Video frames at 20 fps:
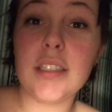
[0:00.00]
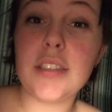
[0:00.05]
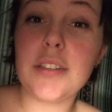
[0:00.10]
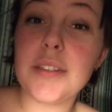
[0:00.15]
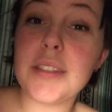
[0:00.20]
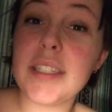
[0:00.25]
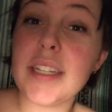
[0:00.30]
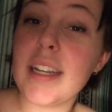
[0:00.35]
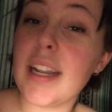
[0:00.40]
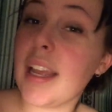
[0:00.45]

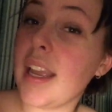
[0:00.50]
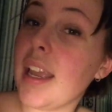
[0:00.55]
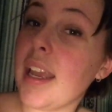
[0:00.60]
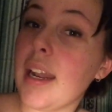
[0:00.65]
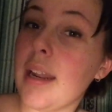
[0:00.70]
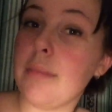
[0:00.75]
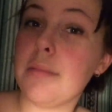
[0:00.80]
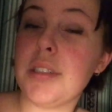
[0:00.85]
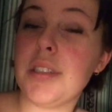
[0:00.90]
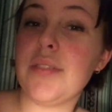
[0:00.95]
Tuesday night and
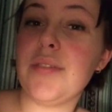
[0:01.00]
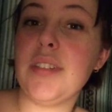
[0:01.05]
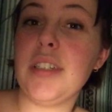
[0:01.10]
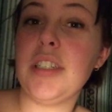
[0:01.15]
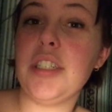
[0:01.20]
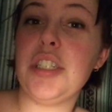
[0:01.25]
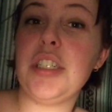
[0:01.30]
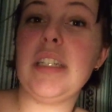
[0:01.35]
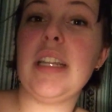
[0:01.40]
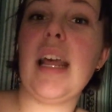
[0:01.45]
I'm just
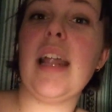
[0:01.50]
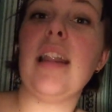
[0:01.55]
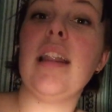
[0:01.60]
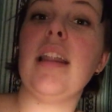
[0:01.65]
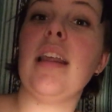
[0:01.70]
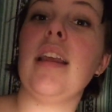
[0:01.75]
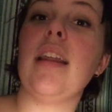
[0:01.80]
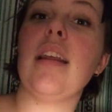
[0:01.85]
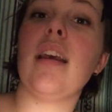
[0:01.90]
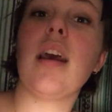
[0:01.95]
finishing
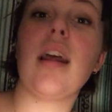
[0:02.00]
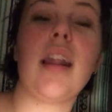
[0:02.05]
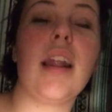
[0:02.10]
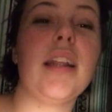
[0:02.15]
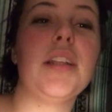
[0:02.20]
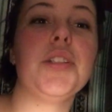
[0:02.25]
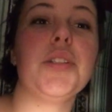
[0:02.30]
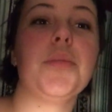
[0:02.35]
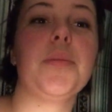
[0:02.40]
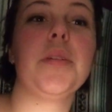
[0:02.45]
editing it, and I
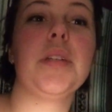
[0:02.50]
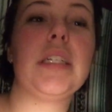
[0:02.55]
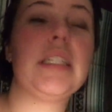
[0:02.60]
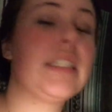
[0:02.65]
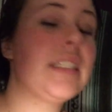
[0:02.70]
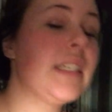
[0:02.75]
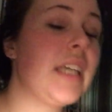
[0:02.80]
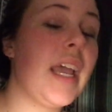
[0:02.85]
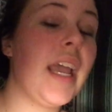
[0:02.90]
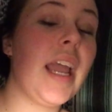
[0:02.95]
just wanted to
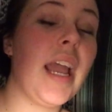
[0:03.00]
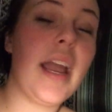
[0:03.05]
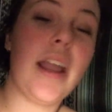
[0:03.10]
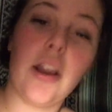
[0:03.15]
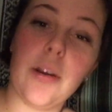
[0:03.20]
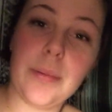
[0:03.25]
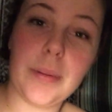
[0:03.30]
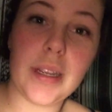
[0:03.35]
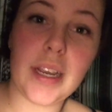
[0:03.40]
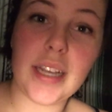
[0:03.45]
say I
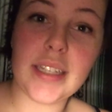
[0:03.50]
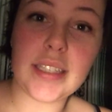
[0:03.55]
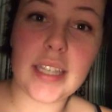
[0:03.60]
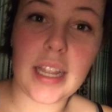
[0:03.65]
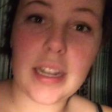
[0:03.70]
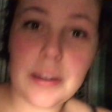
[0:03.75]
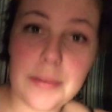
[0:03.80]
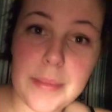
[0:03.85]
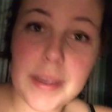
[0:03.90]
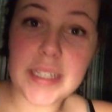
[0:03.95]
hope you guys had
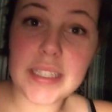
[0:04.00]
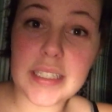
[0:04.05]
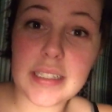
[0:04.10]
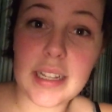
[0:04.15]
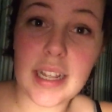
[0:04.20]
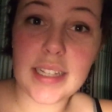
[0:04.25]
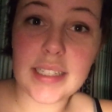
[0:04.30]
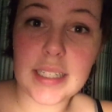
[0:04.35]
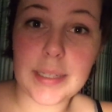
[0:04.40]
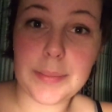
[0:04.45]
an amazing
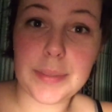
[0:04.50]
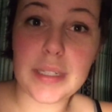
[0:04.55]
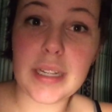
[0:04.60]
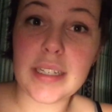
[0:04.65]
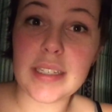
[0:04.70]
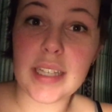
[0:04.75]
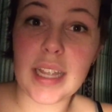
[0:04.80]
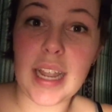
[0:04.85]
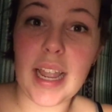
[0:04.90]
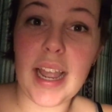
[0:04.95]
last couple
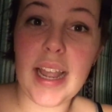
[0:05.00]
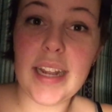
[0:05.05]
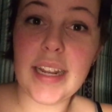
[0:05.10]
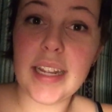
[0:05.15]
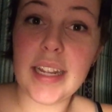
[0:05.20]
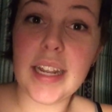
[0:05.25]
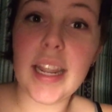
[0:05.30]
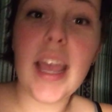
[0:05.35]
days like I did,